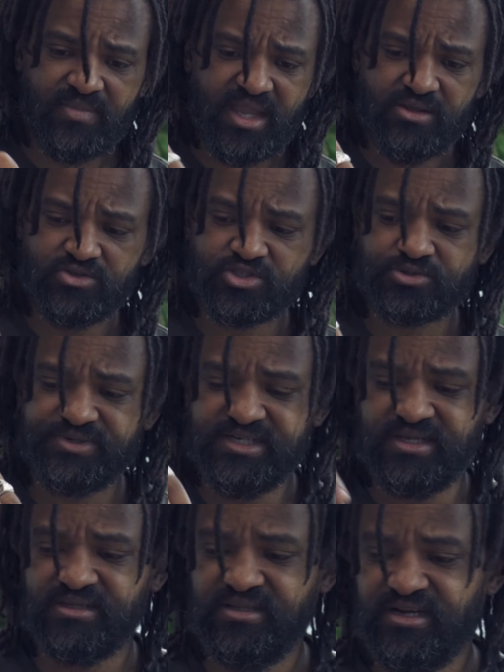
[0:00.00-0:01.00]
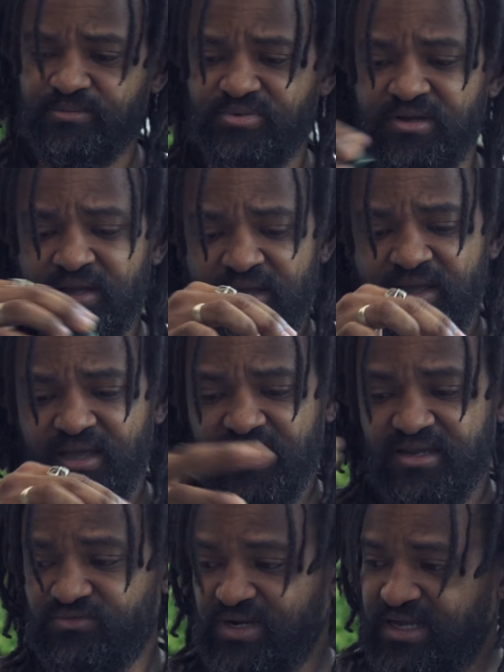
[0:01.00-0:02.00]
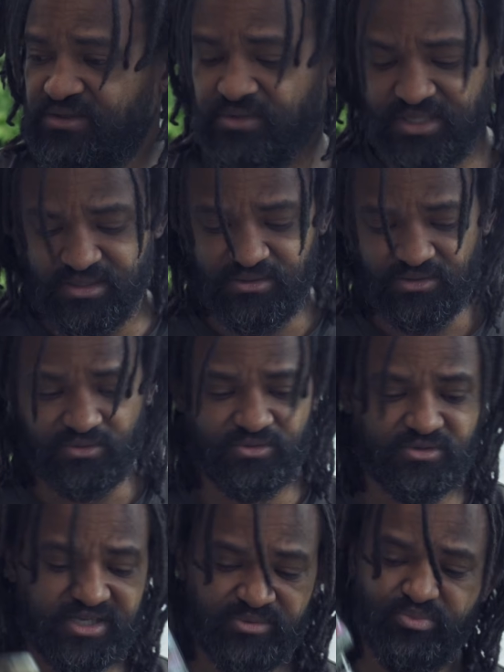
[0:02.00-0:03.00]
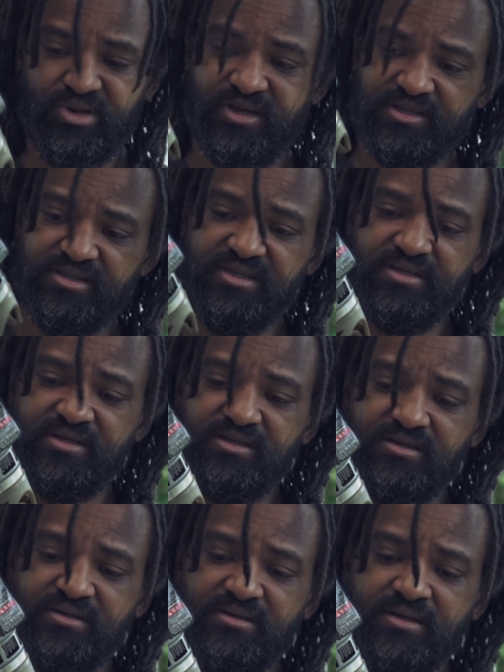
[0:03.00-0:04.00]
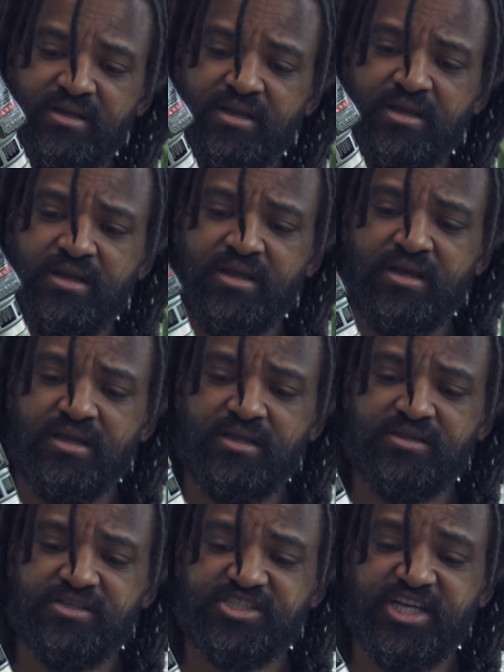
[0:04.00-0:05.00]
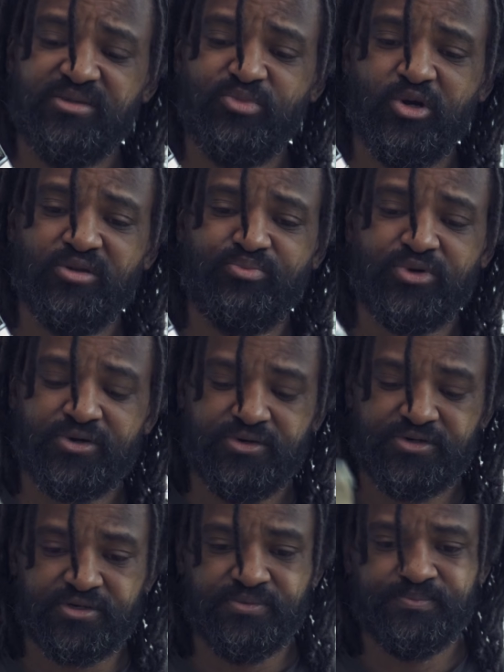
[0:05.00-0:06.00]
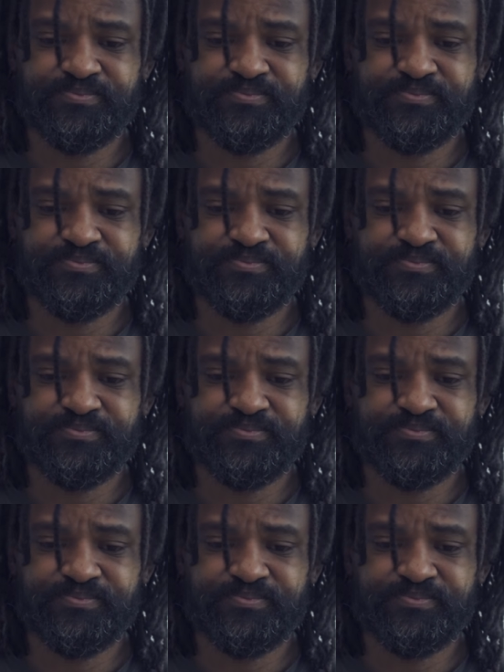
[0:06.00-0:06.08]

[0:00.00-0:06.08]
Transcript: You screw it on top, and voila, you can, you know, you can plug the Jetboil burner